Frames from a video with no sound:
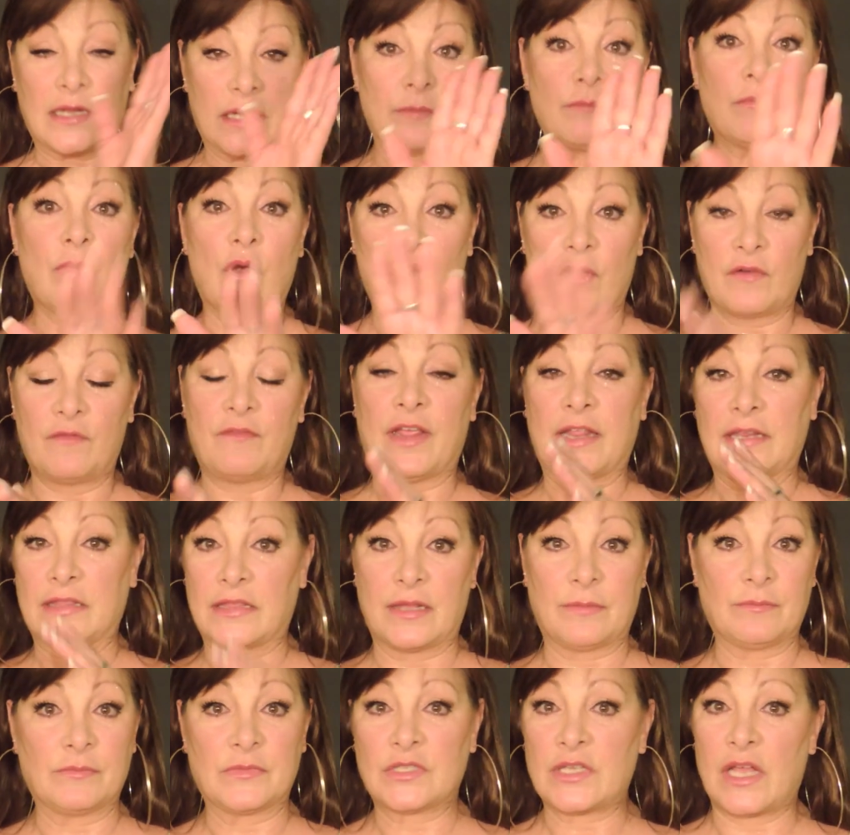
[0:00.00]
can
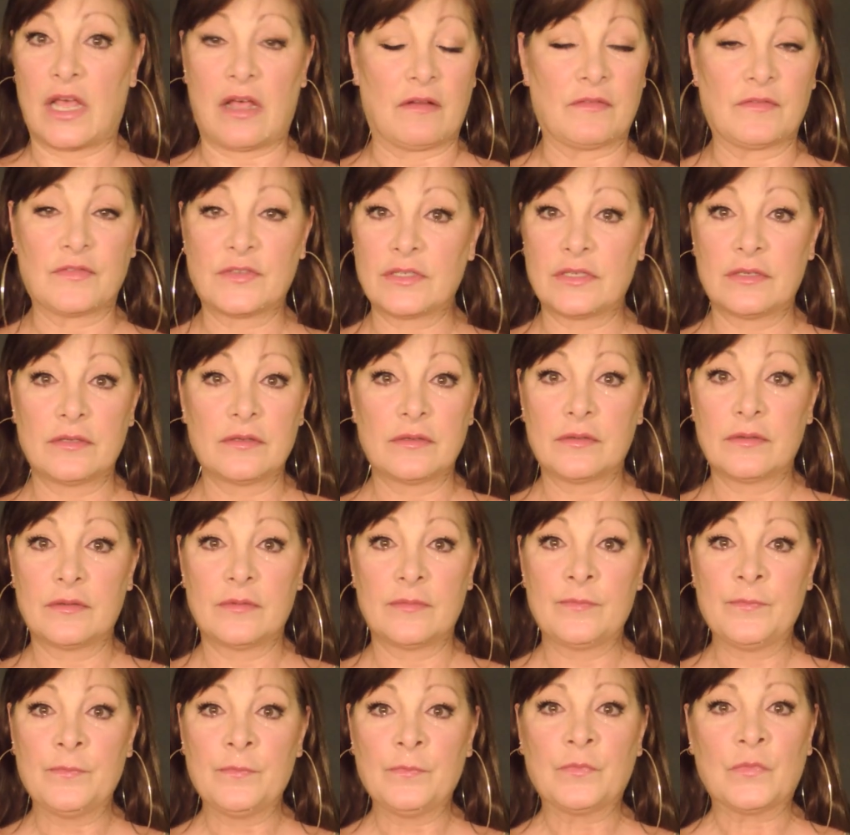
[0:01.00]
motivate themselves.
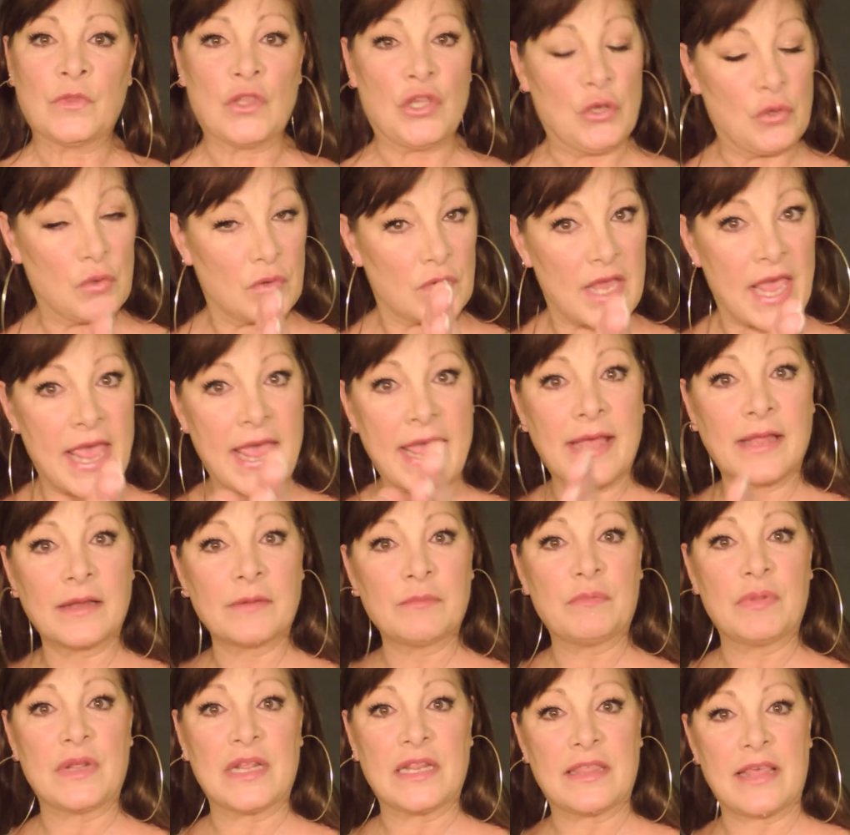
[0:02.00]
You
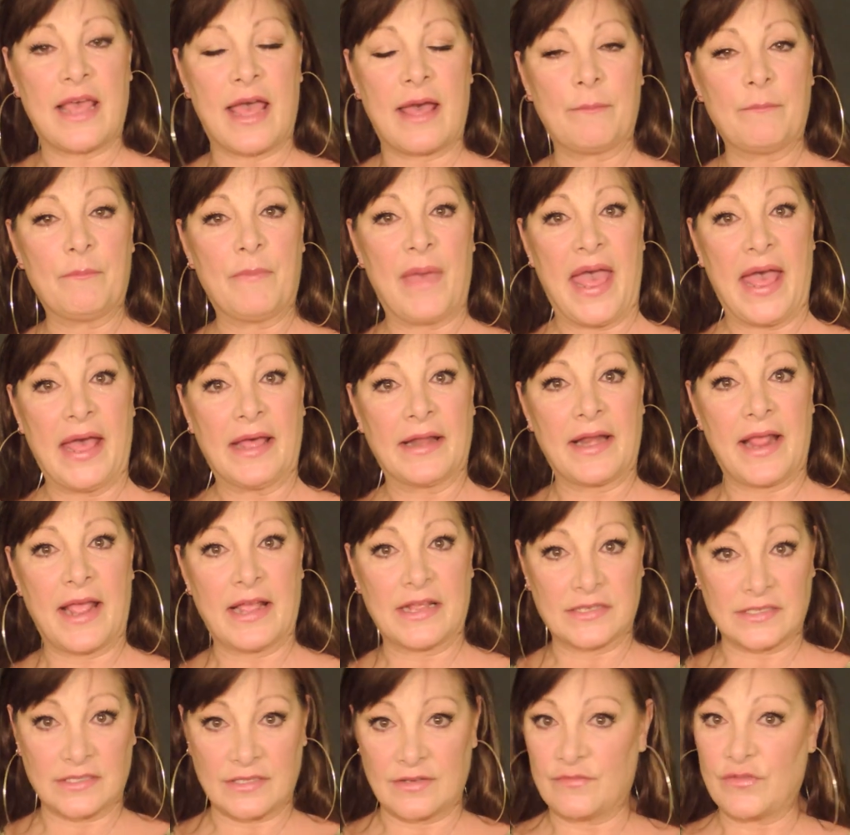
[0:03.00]
can be that
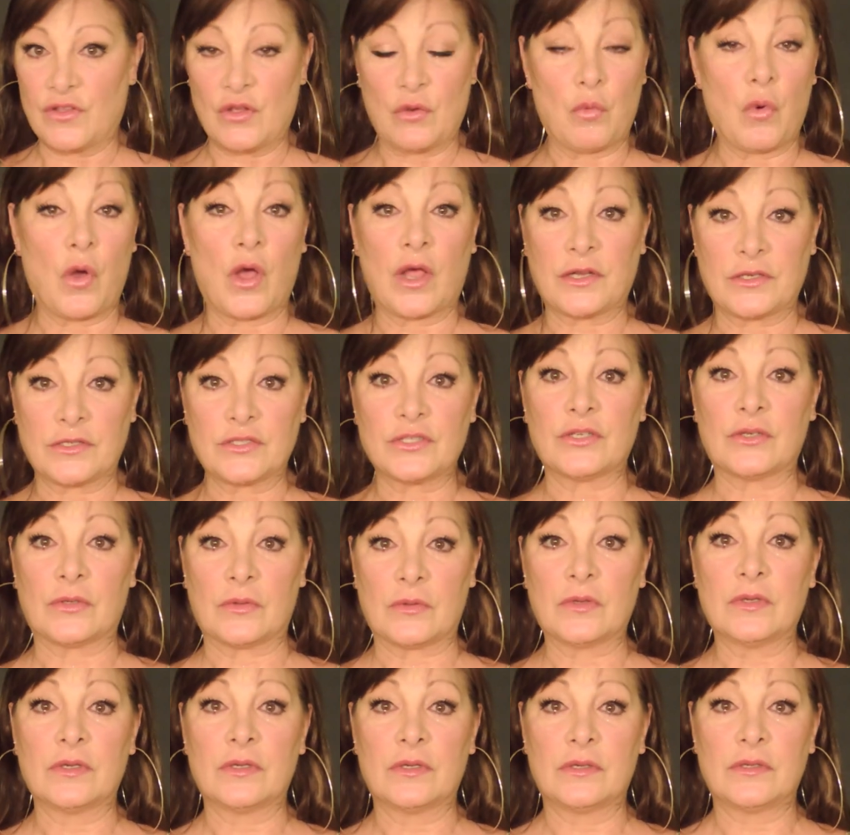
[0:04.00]
badass if you want to.
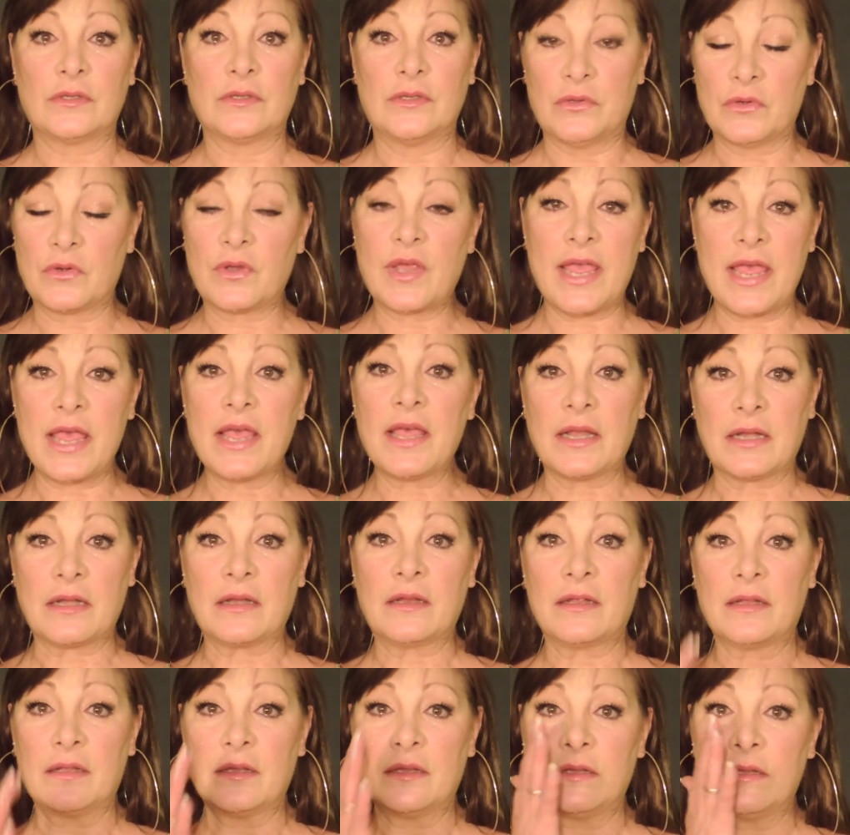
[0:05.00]
You can.